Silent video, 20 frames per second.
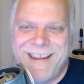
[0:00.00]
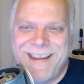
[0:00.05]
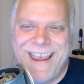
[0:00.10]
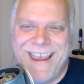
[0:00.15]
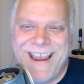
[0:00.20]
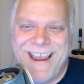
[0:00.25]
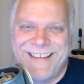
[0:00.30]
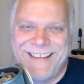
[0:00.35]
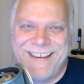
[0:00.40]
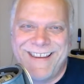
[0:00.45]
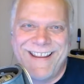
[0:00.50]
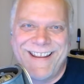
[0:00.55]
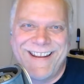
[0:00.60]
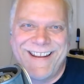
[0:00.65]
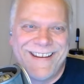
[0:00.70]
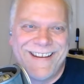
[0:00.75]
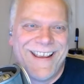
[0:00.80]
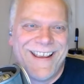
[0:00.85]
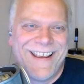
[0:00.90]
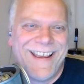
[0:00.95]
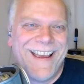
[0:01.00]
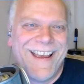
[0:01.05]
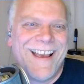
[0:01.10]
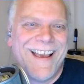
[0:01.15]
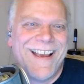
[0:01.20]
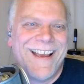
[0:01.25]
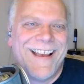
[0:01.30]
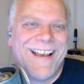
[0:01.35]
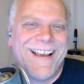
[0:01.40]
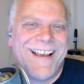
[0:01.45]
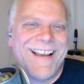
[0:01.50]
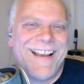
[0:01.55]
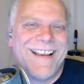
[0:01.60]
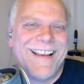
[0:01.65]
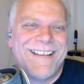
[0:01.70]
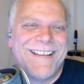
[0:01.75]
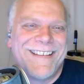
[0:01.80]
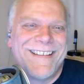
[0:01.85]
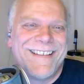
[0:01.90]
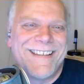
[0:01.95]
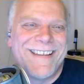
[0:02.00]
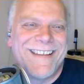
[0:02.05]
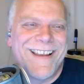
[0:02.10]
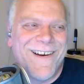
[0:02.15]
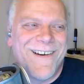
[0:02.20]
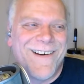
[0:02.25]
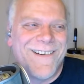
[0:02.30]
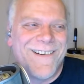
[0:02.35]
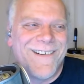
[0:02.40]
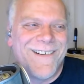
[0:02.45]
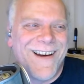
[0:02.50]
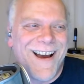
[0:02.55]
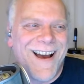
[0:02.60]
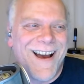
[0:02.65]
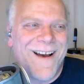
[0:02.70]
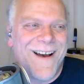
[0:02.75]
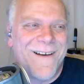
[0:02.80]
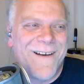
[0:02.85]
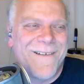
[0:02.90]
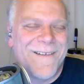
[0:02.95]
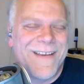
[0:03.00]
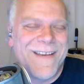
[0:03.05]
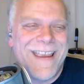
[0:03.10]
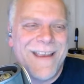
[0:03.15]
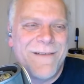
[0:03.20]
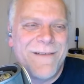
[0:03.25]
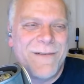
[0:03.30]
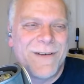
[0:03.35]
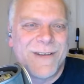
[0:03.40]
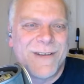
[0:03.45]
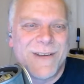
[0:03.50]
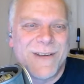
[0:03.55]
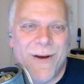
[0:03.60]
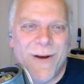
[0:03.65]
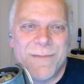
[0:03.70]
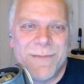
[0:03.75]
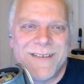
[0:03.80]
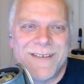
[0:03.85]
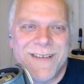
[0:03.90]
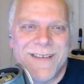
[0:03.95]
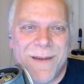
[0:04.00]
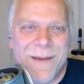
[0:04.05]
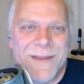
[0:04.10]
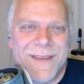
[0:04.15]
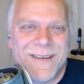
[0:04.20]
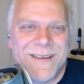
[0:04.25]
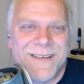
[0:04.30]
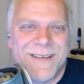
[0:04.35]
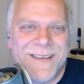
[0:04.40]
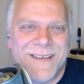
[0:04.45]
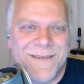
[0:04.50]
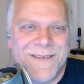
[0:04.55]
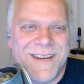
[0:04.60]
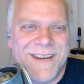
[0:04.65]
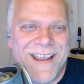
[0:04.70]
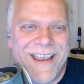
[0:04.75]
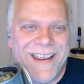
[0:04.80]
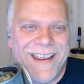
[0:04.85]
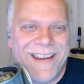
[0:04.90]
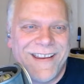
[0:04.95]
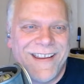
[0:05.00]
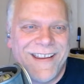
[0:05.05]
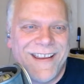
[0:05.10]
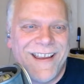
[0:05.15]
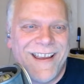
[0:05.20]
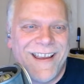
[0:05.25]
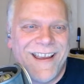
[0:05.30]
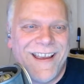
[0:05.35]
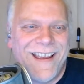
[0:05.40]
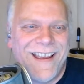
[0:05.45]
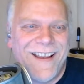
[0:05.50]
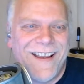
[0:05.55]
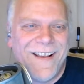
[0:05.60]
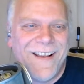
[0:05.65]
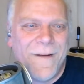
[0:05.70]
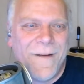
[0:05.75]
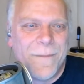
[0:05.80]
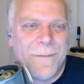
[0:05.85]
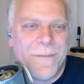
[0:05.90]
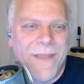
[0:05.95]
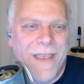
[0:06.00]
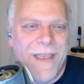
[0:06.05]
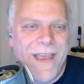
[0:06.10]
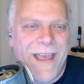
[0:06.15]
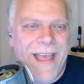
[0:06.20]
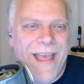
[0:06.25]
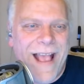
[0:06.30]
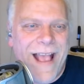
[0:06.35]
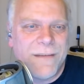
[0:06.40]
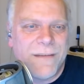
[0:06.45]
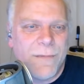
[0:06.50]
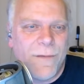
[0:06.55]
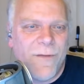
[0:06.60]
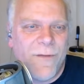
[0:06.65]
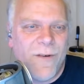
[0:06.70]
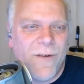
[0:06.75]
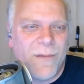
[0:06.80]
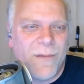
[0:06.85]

it kicked in. So uh, he was showing me some of this stuff today. Actually,